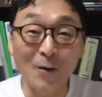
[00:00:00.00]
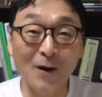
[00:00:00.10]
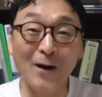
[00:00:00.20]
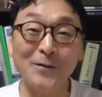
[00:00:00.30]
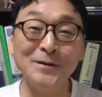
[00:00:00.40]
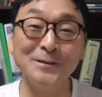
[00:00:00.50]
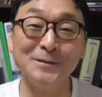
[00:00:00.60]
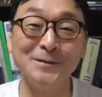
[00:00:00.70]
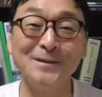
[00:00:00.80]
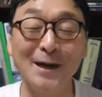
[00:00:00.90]
how are
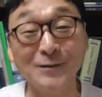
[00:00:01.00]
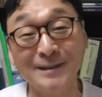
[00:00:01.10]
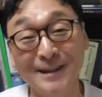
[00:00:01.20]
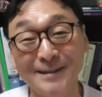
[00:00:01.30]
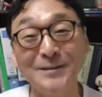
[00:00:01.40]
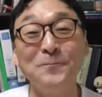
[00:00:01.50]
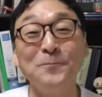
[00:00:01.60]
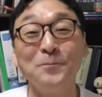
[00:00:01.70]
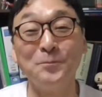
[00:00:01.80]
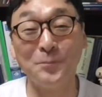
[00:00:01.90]
you? Shall we study
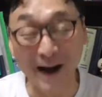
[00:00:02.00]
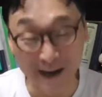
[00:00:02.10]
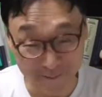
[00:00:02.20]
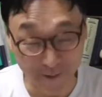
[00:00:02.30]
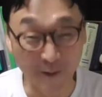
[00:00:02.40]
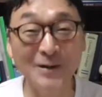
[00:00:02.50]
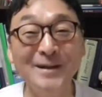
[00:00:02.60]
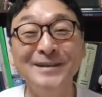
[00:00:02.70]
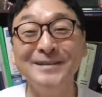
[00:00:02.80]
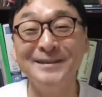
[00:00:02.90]
Bible
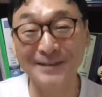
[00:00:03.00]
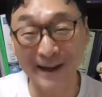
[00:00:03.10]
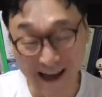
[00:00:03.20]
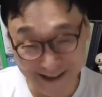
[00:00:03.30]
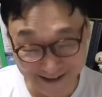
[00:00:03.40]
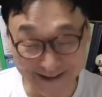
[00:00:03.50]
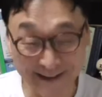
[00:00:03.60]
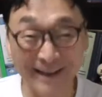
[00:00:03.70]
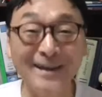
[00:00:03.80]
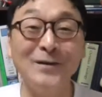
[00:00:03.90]
together?
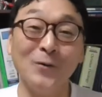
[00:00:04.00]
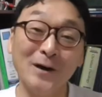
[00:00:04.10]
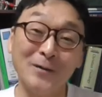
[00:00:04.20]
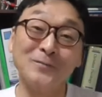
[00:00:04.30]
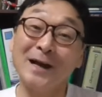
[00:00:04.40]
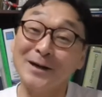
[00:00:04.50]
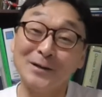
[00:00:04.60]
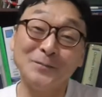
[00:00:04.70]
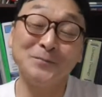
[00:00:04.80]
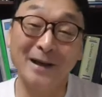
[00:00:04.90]
Well,
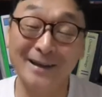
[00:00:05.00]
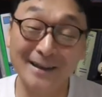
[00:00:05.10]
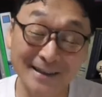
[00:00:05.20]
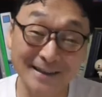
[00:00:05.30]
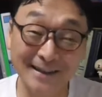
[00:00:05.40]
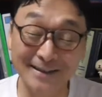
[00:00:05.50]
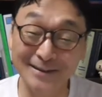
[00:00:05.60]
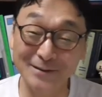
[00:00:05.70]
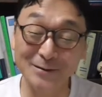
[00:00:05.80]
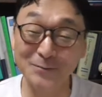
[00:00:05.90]
now, uh, as
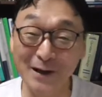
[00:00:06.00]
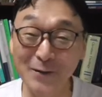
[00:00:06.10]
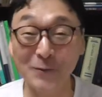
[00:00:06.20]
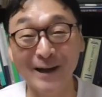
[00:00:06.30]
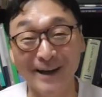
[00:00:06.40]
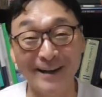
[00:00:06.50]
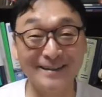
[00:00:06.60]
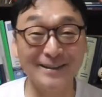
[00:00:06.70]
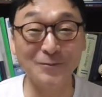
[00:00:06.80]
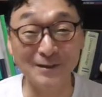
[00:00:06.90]
you may realize
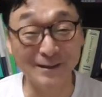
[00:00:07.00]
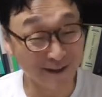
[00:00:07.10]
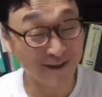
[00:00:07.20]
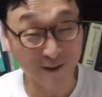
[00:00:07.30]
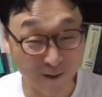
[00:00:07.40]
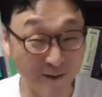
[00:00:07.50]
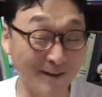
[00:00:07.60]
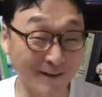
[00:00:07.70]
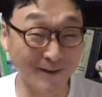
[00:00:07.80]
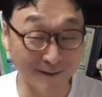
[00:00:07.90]
that we just start
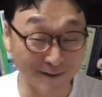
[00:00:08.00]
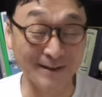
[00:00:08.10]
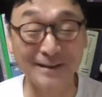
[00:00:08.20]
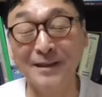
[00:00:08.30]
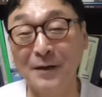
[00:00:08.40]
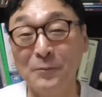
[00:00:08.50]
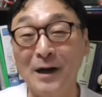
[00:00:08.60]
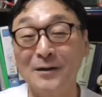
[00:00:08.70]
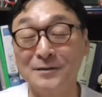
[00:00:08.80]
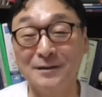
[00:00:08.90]
learning
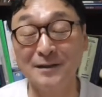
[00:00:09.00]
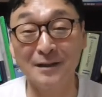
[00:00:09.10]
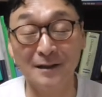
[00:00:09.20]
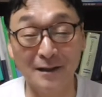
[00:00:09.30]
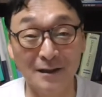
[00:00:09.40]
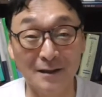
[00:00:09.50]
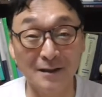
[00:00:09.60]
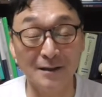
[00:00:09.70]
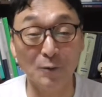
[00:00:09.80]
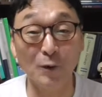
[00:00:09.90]
about the
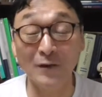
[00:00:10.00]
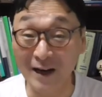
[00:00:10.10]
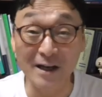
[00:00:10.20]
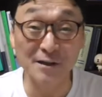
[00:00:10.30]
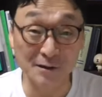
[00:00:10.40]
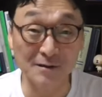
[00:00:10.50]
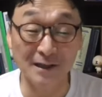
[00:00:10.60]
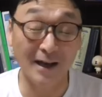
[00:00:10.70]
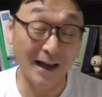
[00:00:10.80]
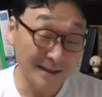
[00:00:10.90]
uh, Revelation,
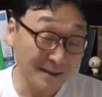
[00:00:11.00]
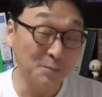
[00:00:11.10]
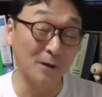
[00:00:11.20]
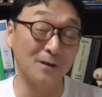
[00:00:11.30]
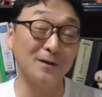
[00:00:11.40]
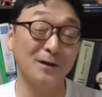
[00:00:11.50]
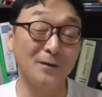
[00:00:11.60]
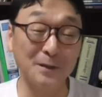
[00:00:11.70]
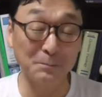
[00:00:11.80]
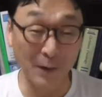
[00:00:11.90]
the last book
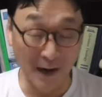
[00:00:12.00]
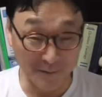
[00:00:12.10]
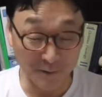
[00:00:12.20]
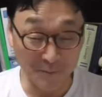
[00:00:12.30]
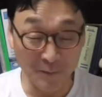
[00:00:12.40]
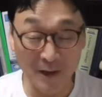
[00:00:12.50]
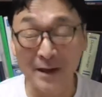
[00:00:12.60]
of the Bible,